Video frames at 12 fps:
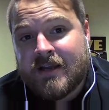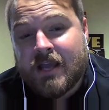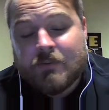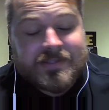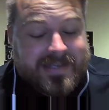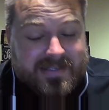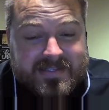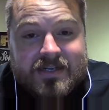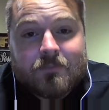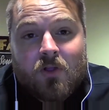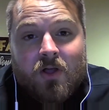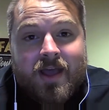it was the
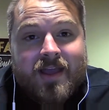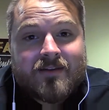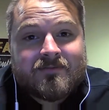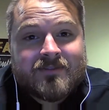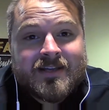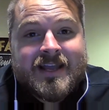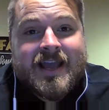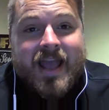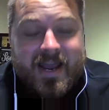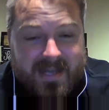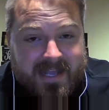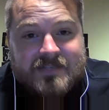NCAA
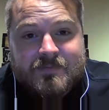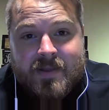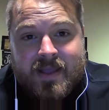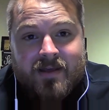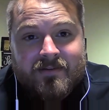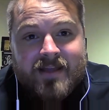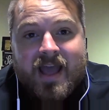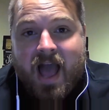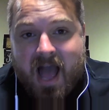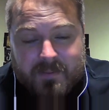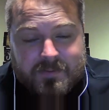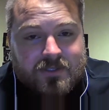and ESPN.
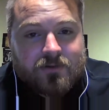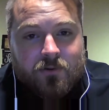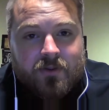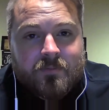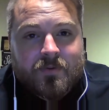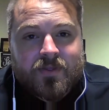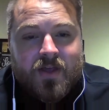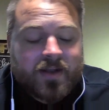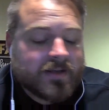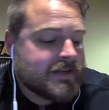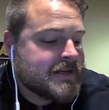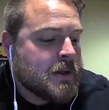Absolutely
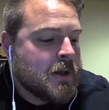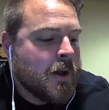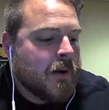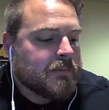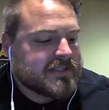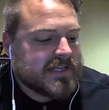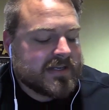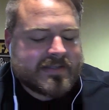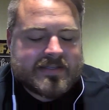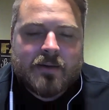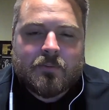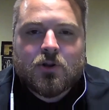pathetic. But
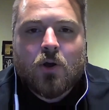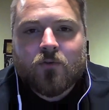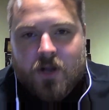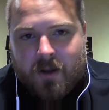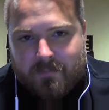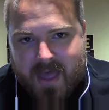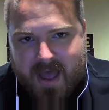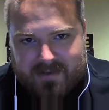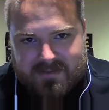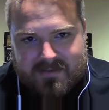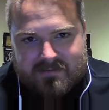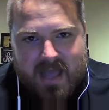Tennessee's able to overcome
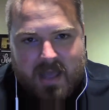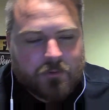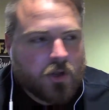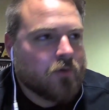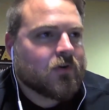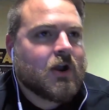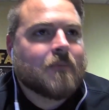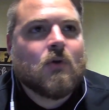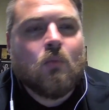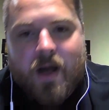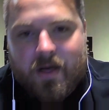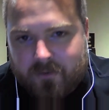that, able to overcome the
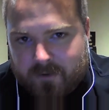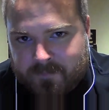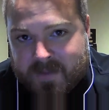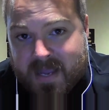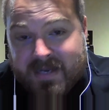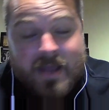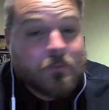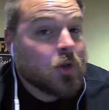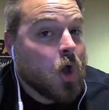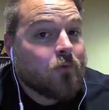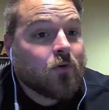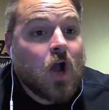weather, and able to
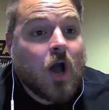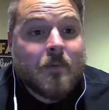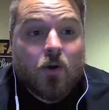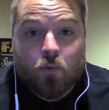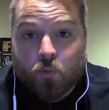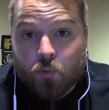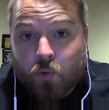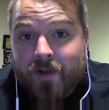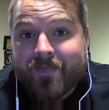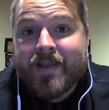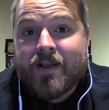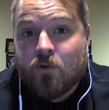overcome a
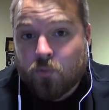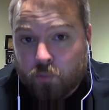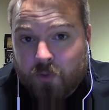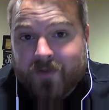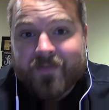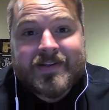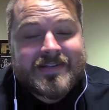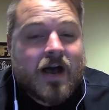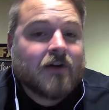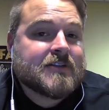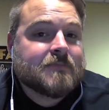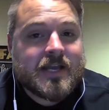really, really
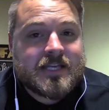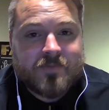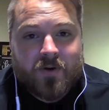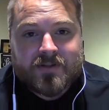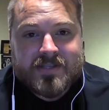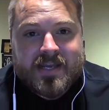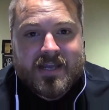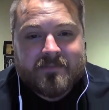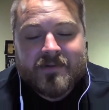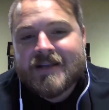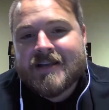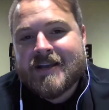talented baseball team